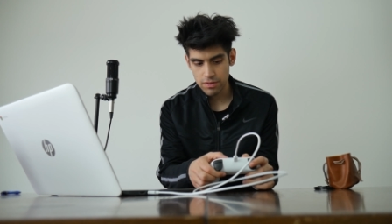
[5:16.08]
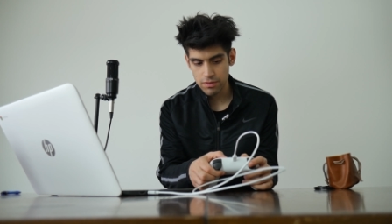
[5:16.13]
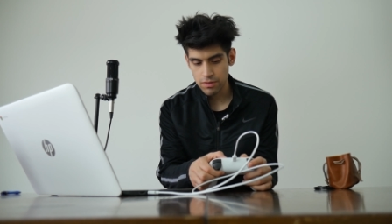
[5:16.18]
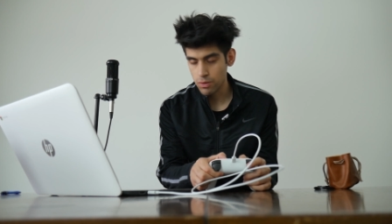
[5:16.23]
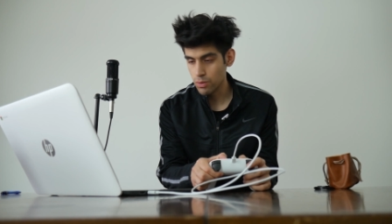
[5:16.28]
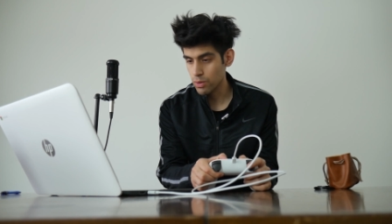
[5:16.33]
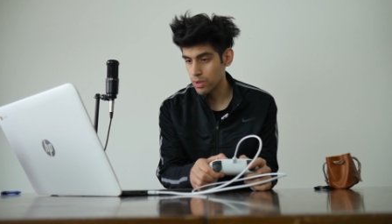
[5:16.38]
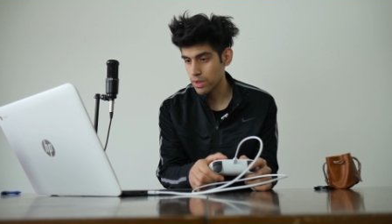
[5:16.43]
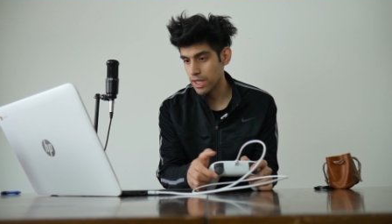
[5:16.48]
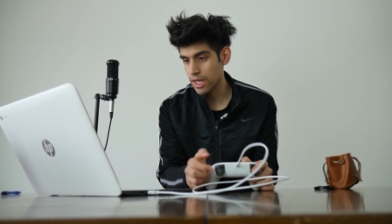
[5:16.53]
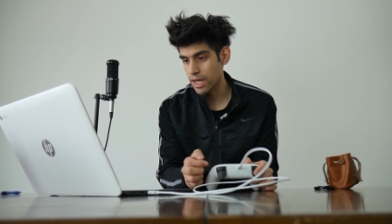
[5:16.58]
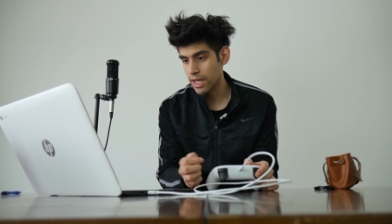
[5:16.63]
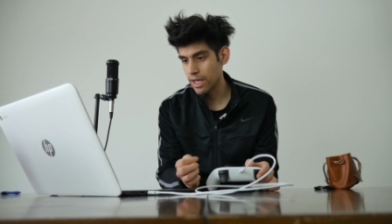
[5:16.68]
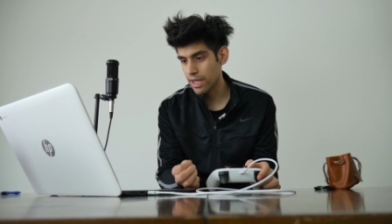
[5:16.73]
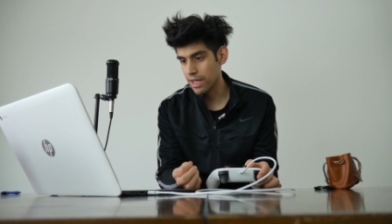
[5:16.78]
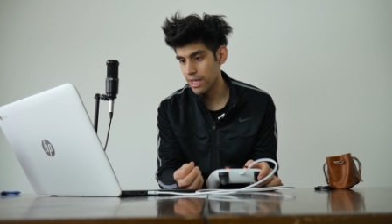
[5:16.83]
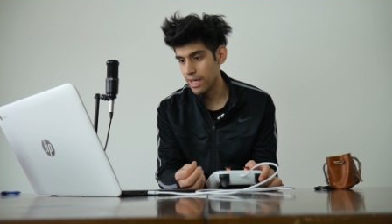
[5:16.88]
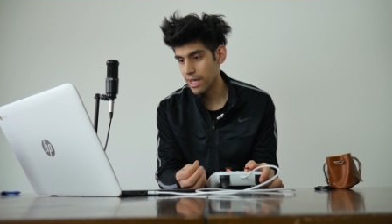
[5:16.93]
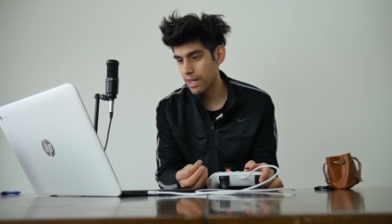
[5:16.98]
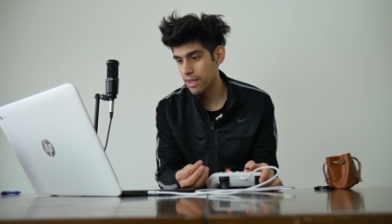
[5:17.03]
of the one that I
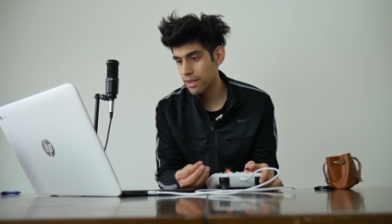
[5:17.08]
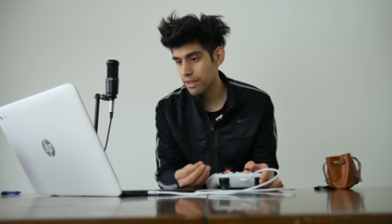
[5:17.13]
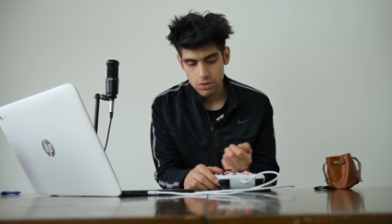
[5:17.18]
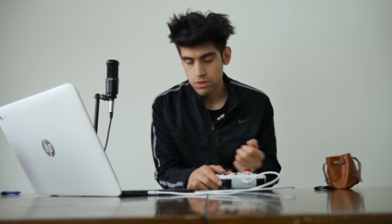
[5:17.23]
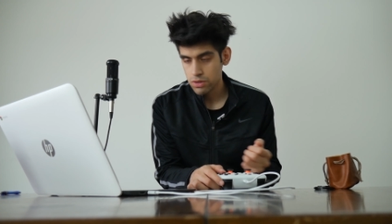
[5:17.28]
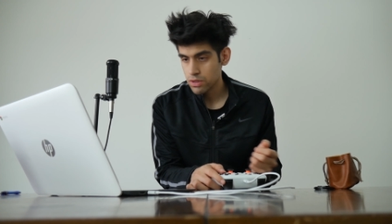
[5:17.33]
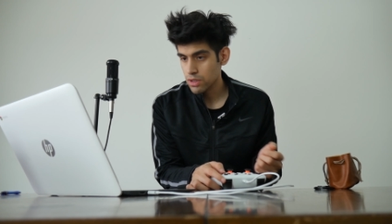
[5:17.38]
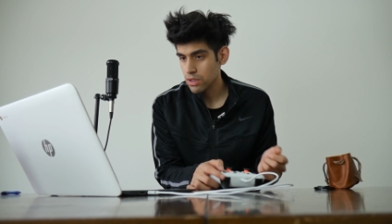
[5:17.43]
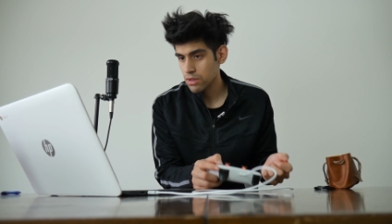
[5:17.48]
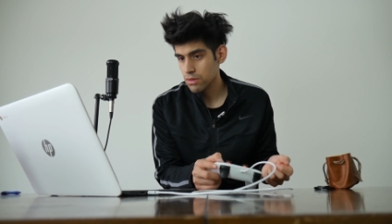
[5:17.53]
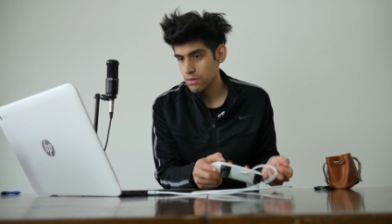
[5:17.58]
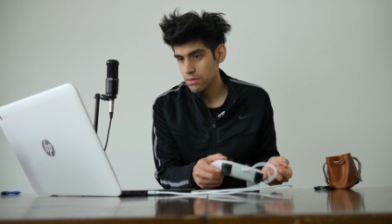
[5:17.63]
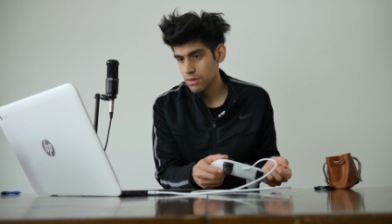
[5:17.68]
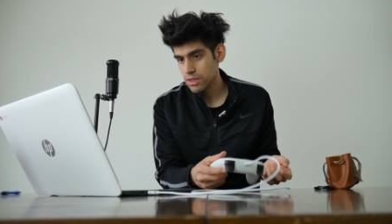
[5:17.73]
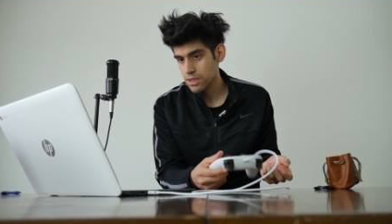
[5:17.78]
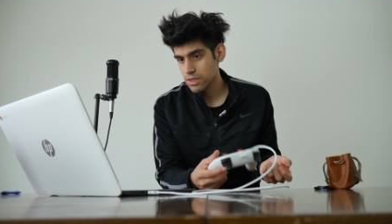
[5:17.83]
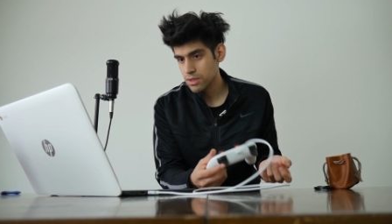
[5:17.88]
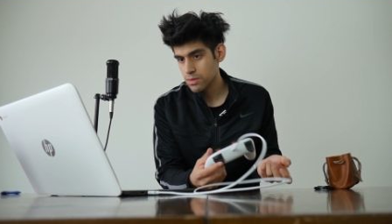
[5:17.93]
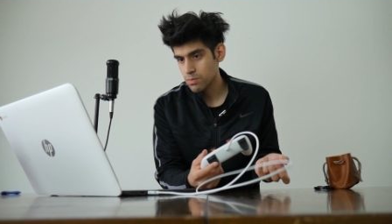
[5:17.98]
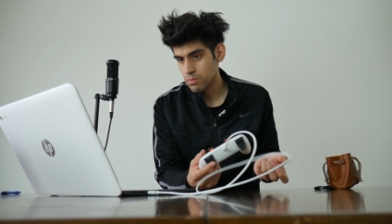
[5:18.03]
had. So this
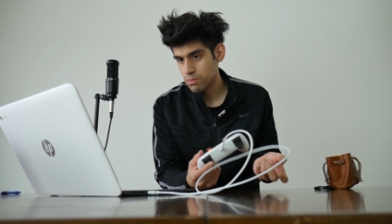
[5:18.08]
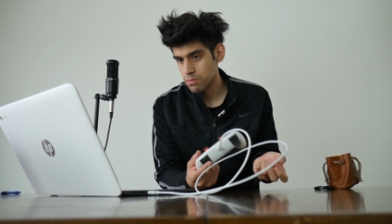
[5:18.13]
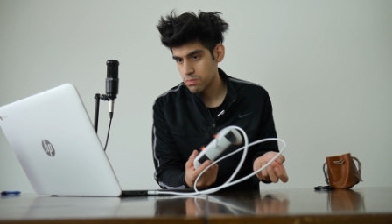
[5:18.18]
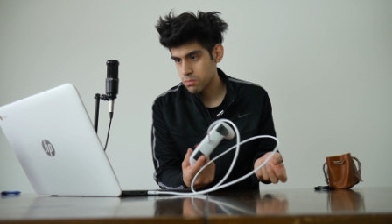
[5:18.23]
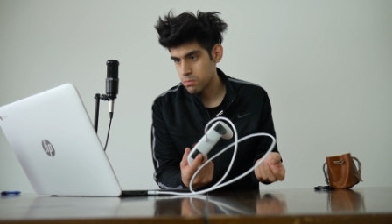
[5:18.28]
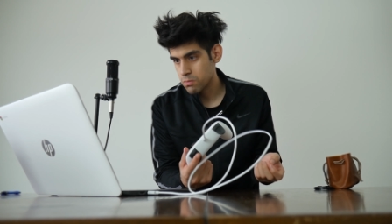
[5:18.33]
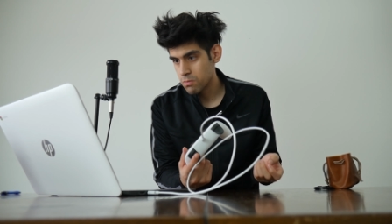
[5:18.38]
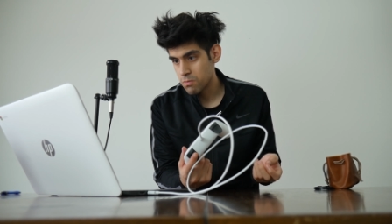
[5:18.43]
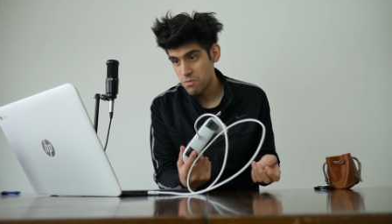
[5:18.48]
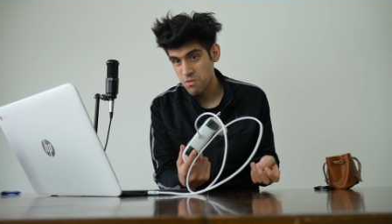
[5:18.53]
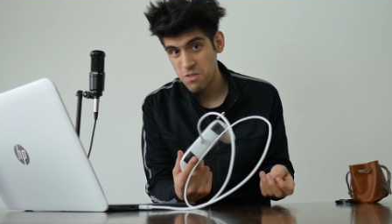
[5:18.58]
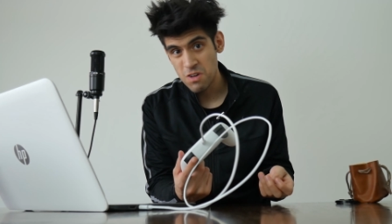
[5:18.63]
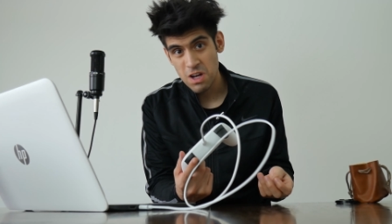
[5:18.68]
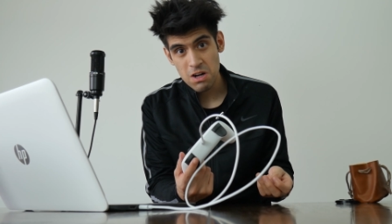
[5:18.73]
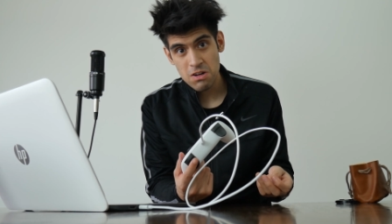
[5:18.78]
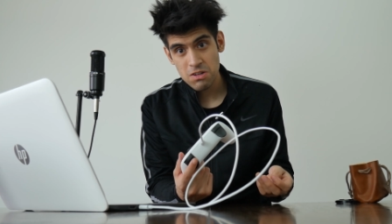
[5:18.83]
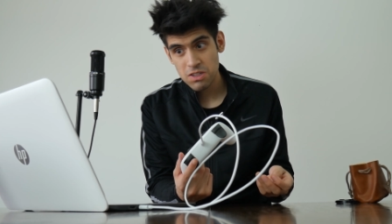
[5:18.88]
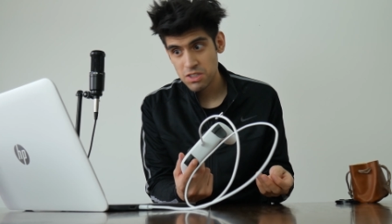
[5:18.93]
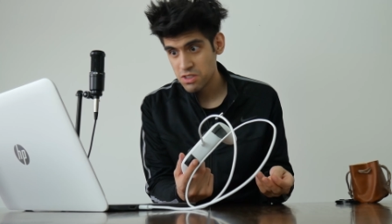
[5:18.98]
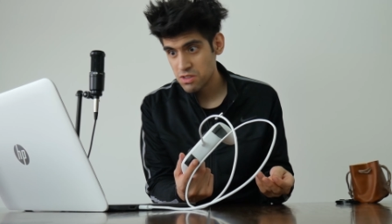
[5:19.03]
is
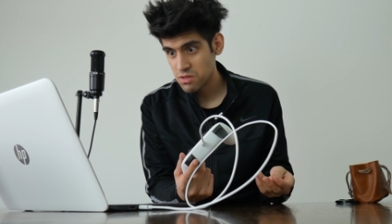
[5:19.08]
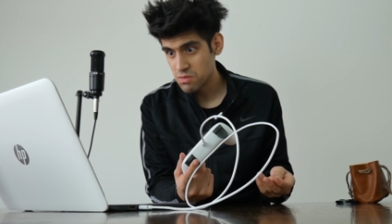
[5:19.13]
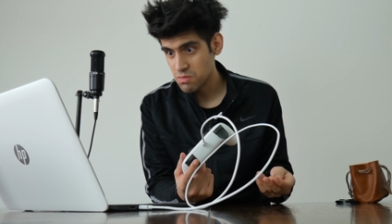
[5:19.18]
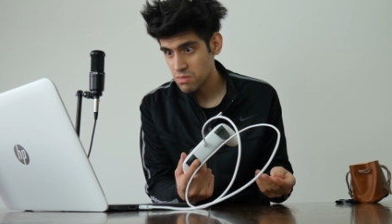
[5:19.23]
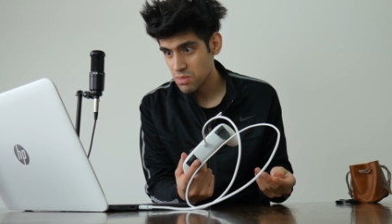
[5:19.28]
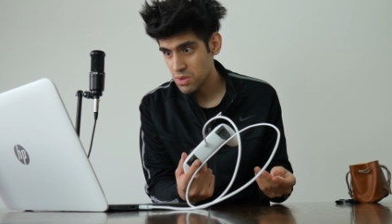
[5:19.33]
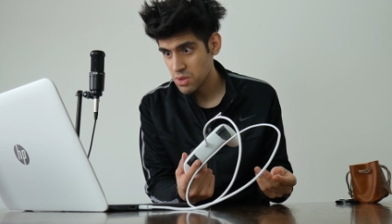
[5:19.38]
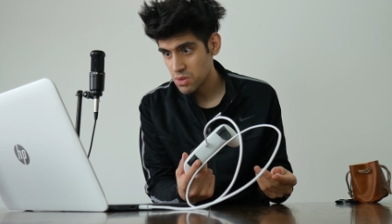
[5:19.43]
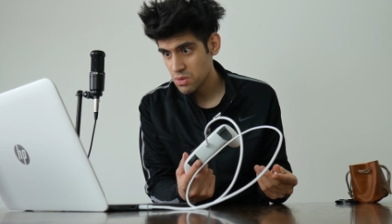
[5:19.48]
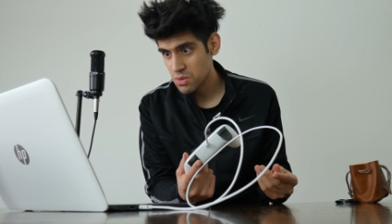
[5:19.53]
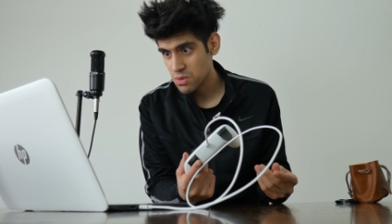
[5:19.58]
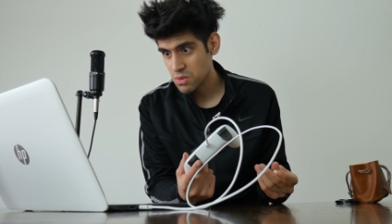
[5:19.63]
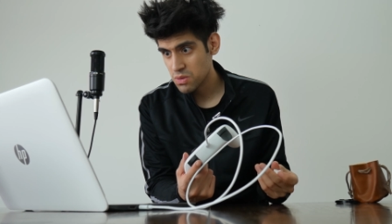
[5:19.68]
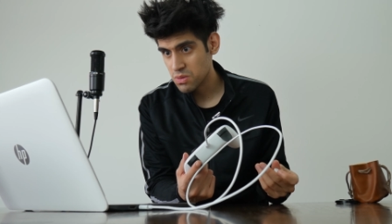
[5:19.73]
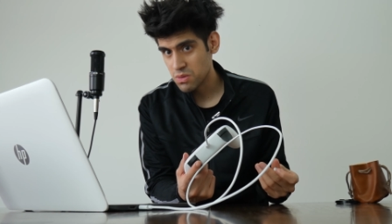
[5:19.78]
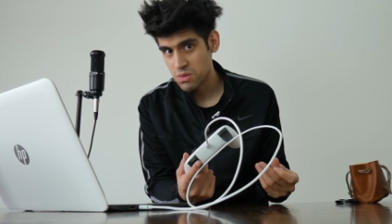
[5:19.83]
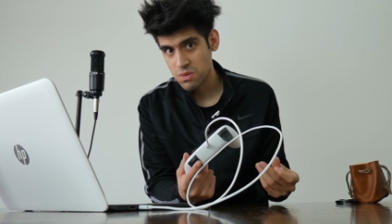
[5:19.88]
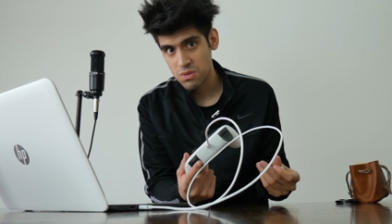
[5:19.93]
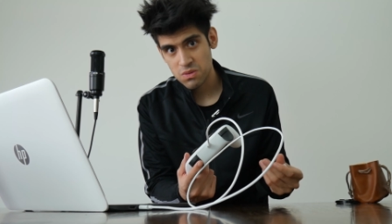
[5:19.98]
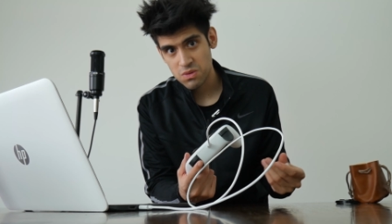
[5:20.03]
very smooth
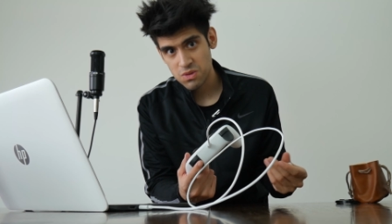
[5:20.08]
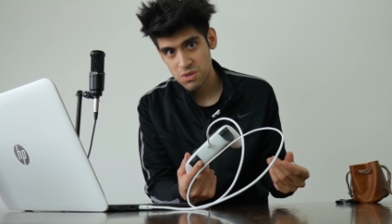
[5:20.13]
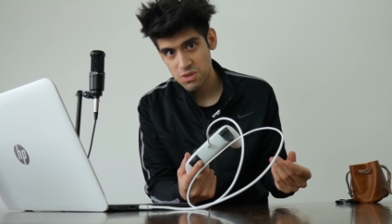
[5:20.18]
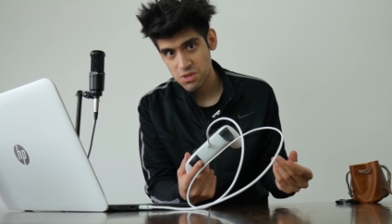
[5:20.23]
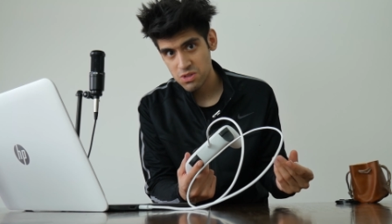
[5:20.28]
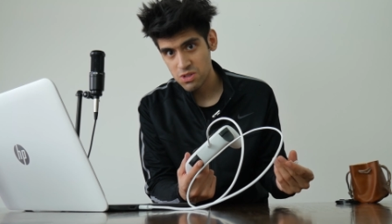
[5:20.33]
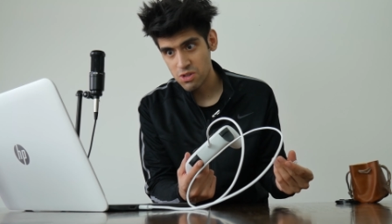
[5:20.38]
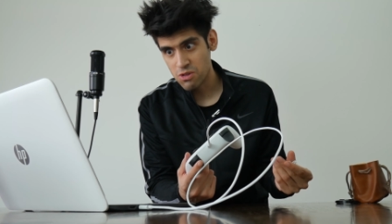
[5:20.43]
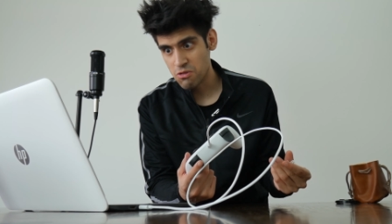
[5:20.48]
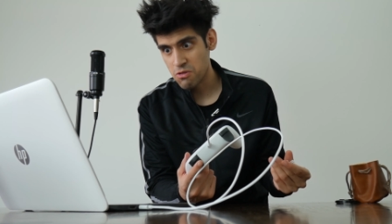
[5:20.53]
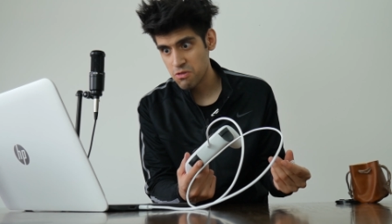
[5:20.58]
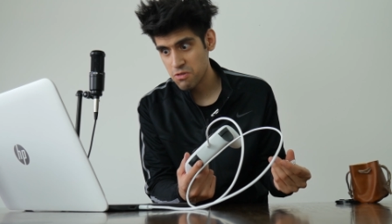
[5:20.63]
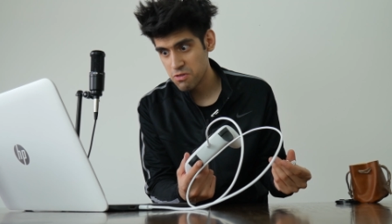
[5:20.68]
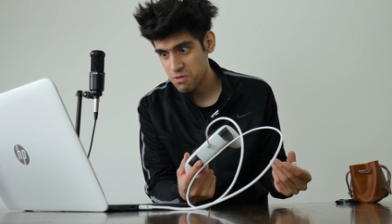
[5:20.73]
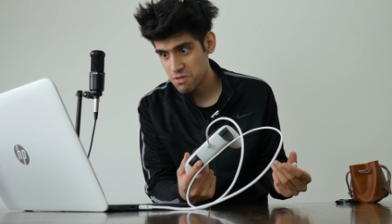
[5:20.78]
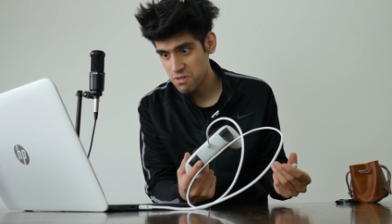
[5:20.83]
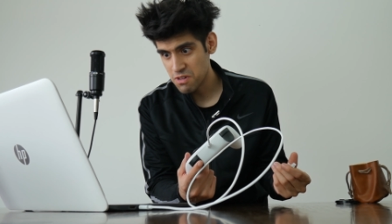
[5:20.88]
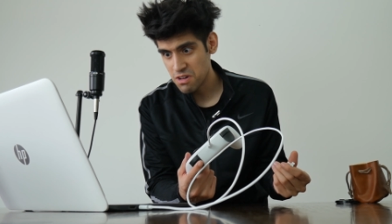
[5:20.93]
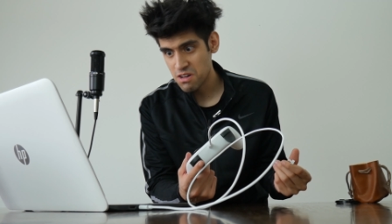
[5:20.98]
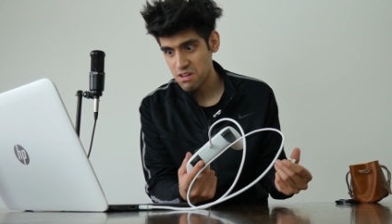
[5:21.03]
so
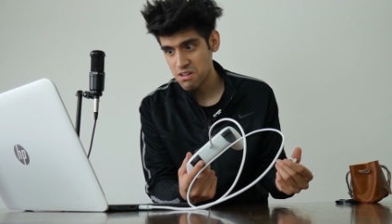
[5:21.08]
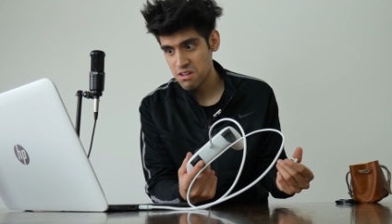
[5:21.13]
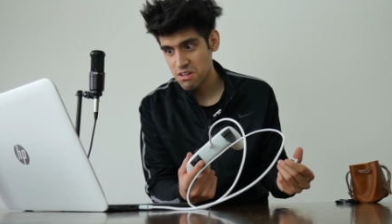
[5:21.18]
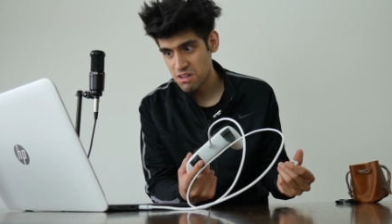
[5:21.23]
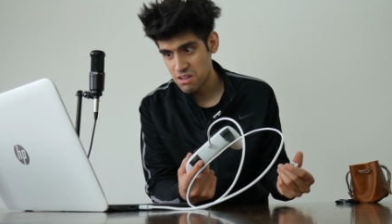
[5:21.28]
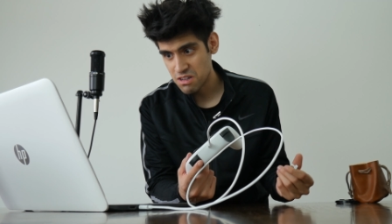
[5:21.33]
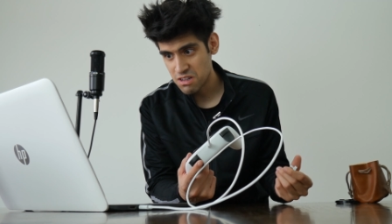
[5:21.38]
far.